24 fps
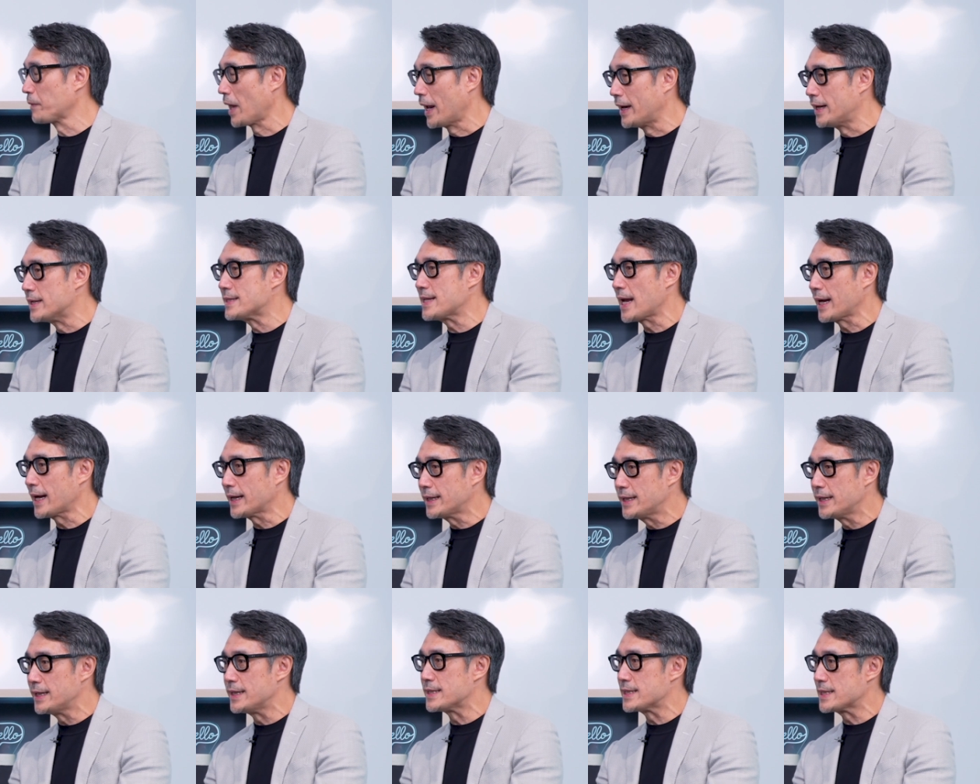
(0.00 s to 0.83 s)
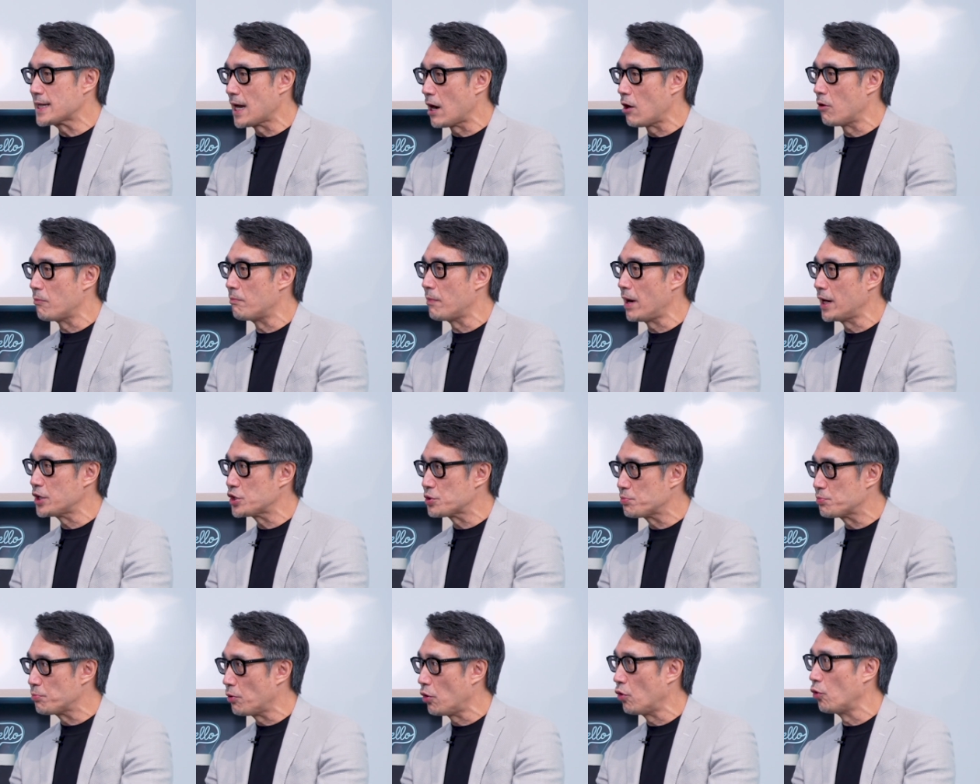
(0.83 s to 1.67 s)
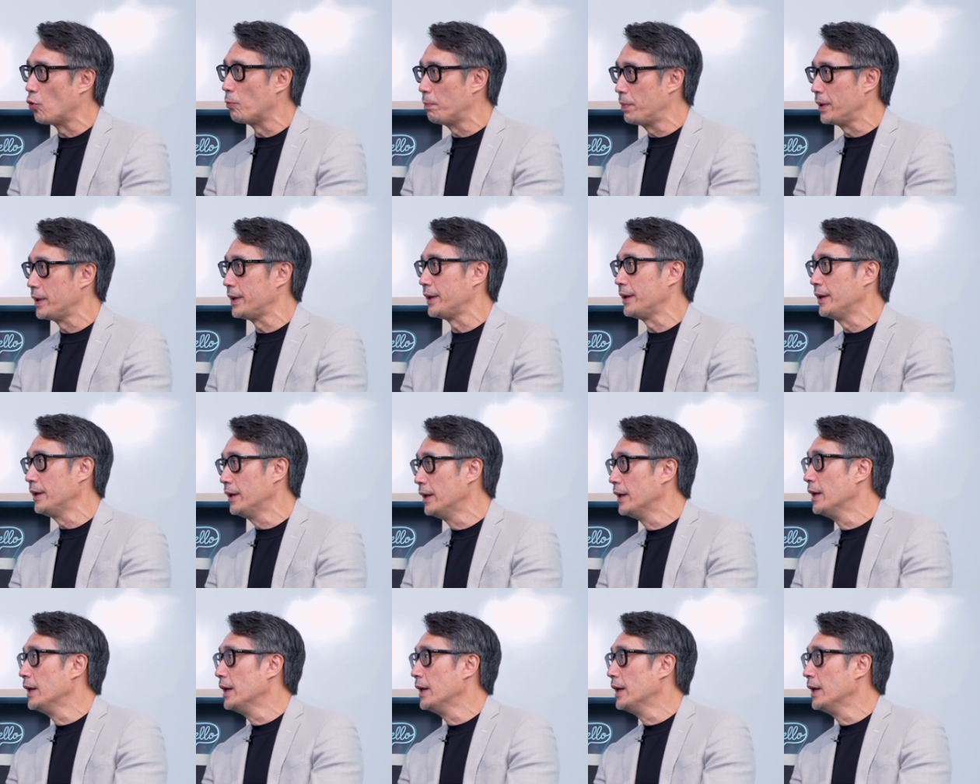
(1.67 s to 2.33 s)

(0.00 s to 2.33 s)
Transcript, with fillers: and the sector is now much more open